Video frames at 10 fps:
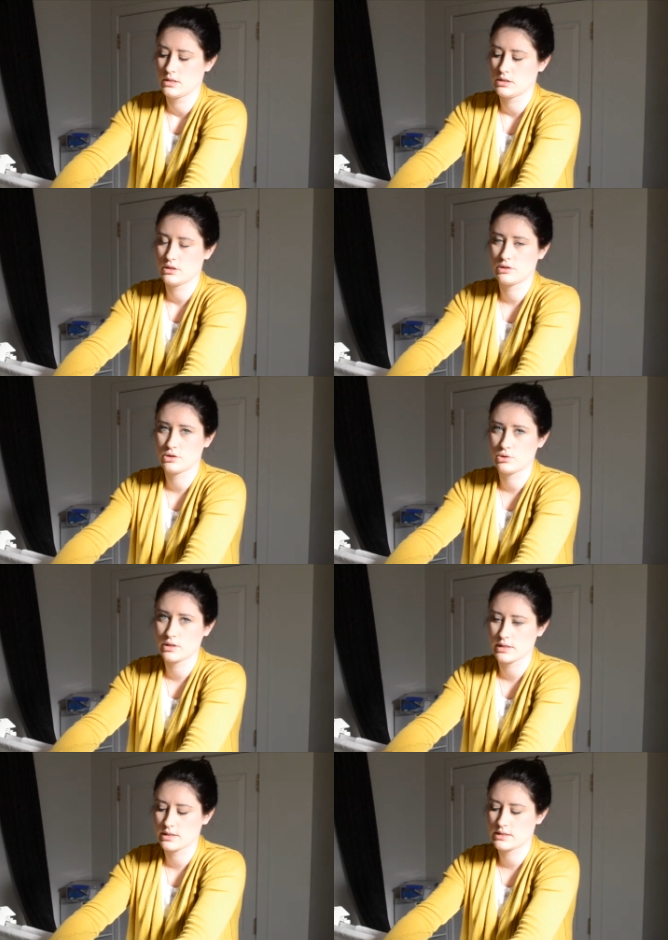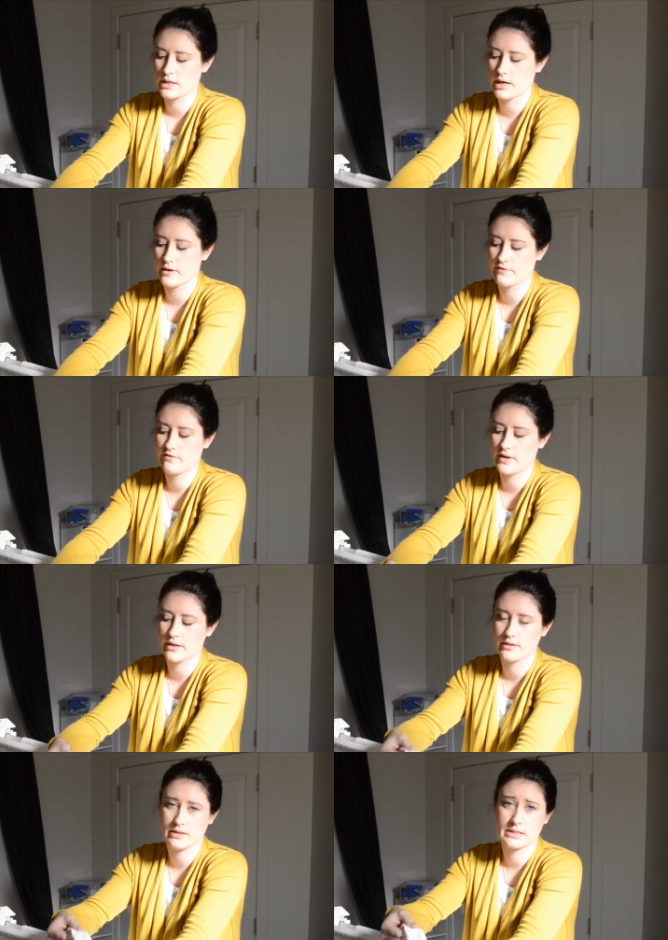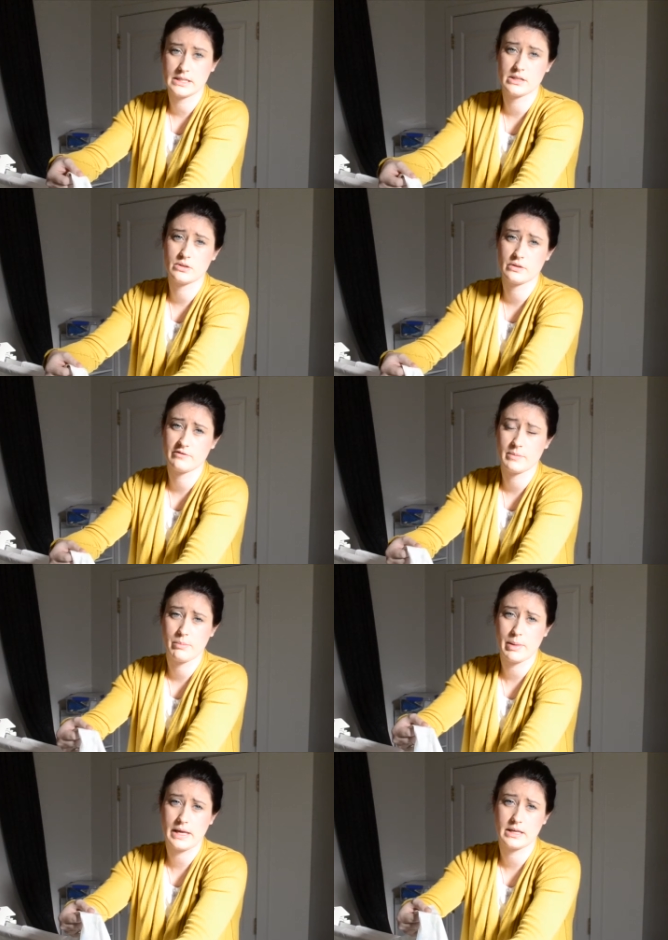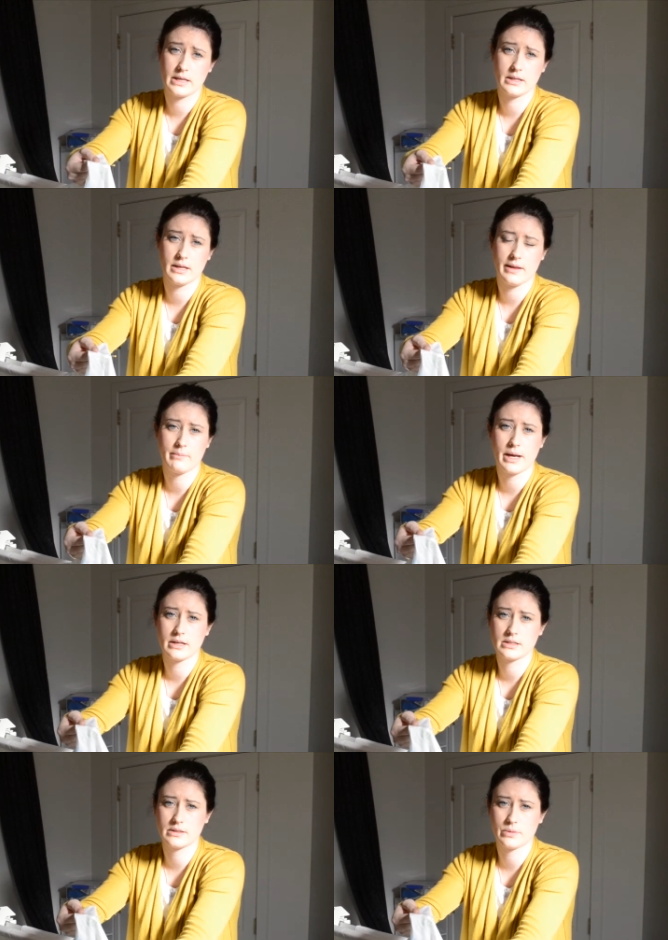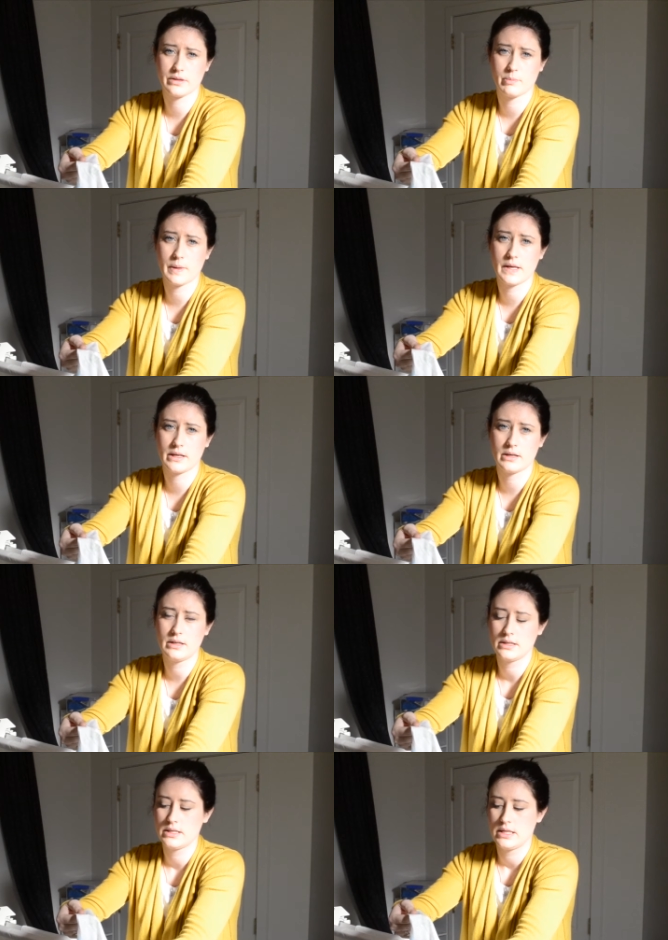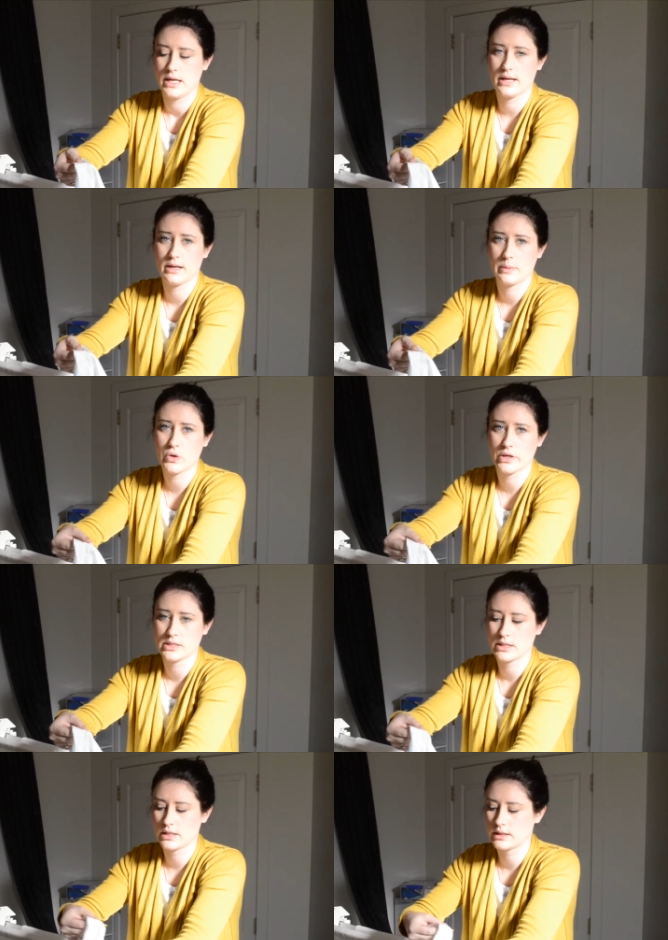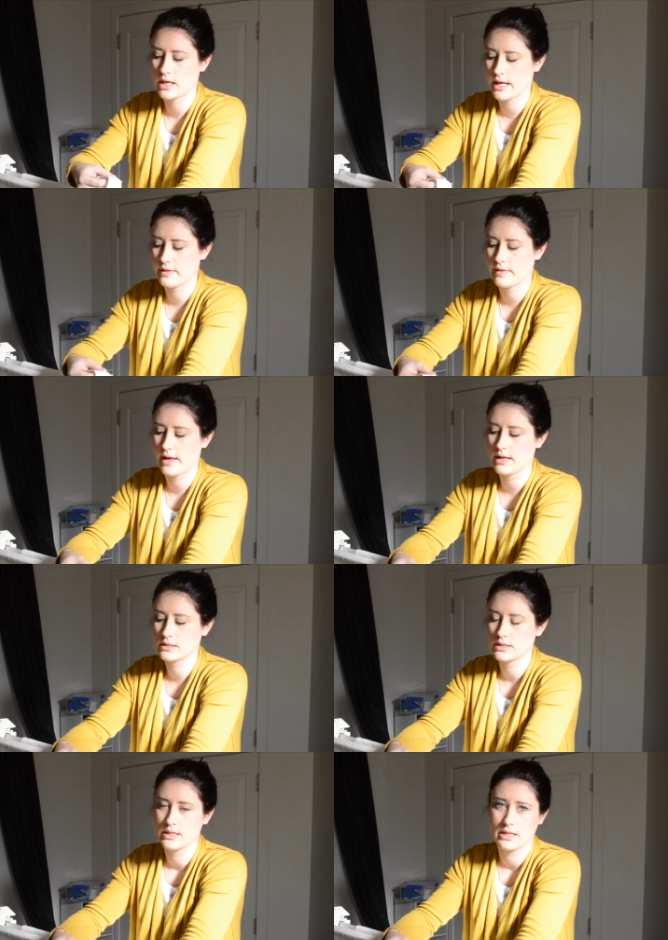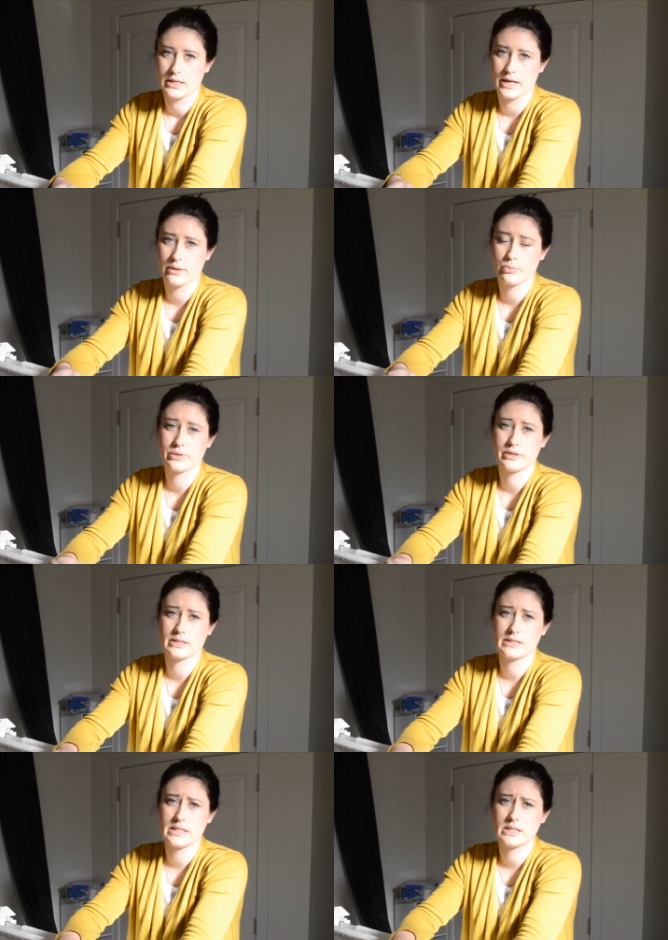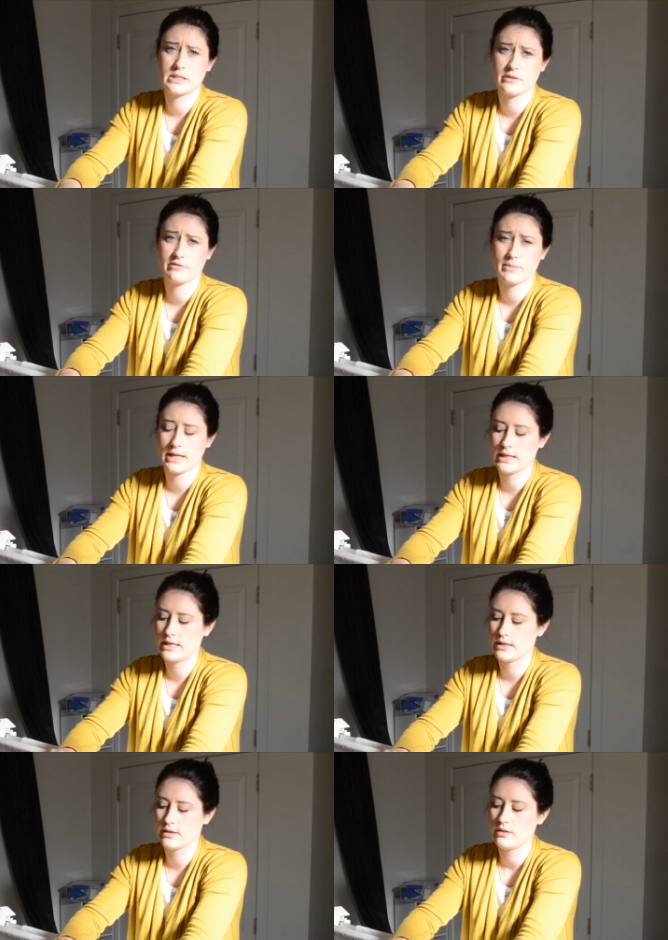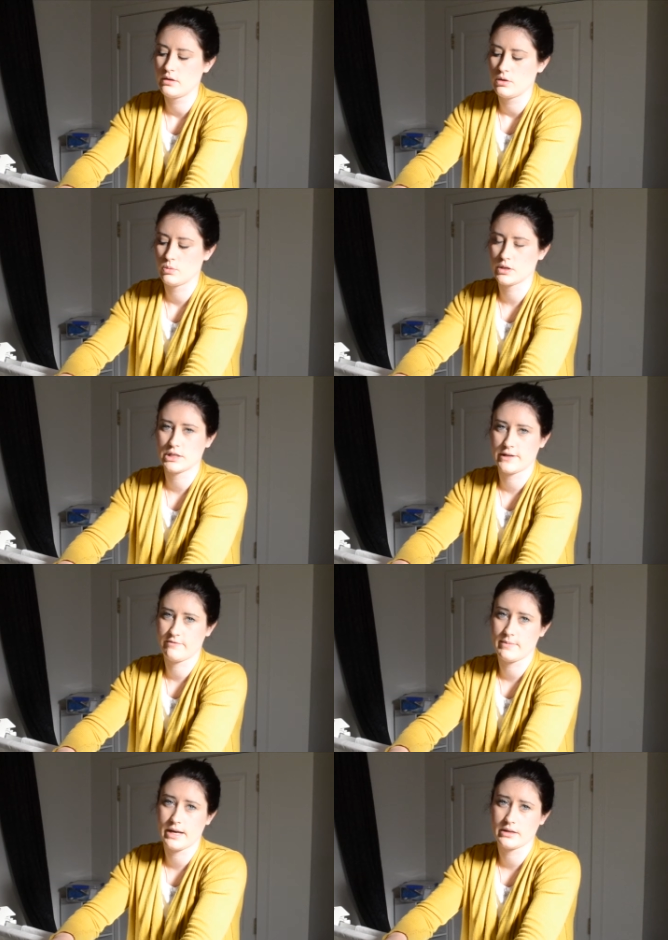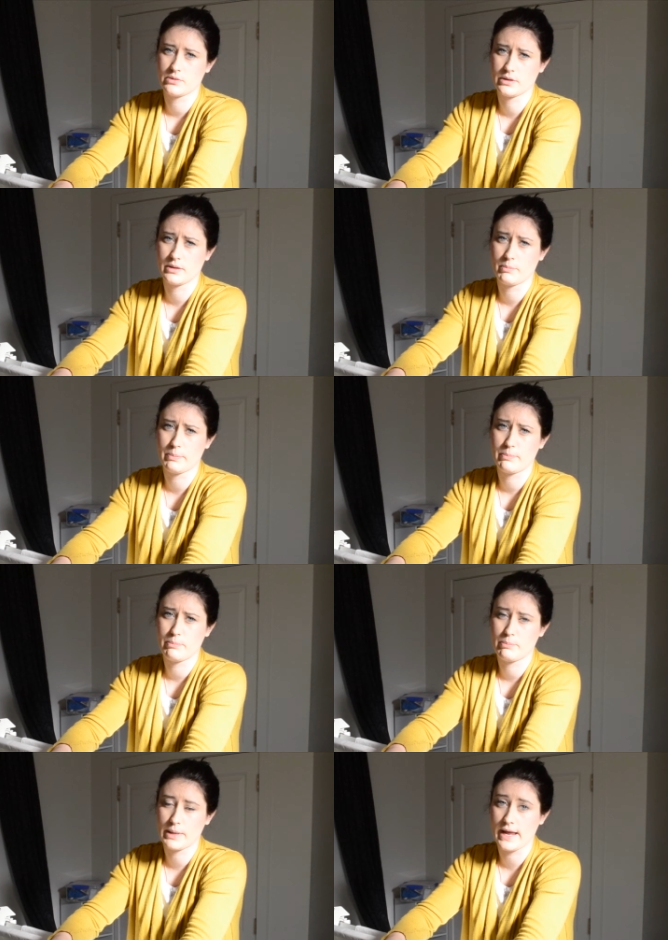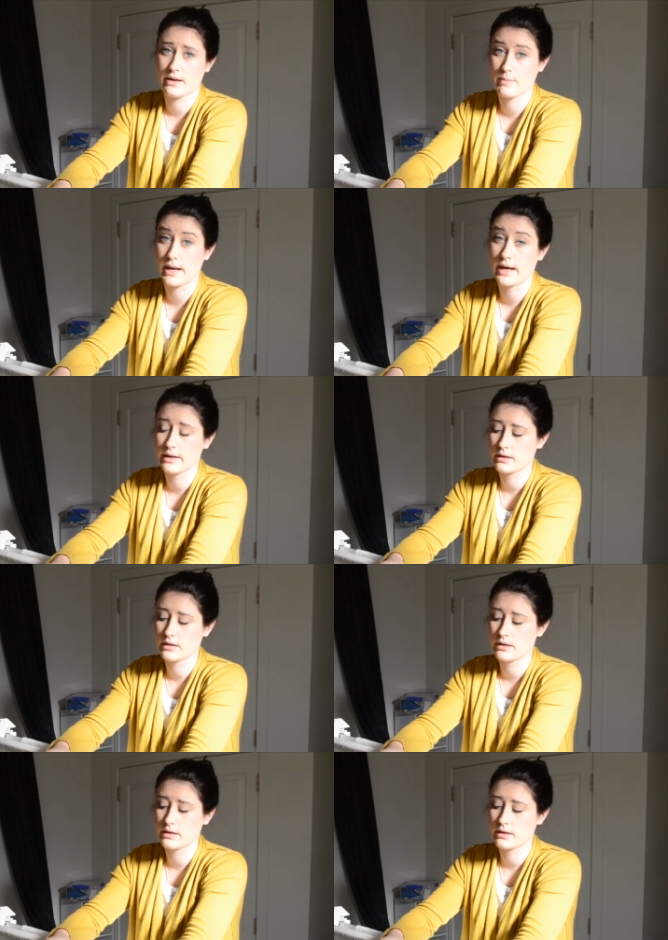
To do this, I've found the centre of my backing and marked it with a pin, and I'm going to line that up with the centre of my leader, which I've marked with a black mark.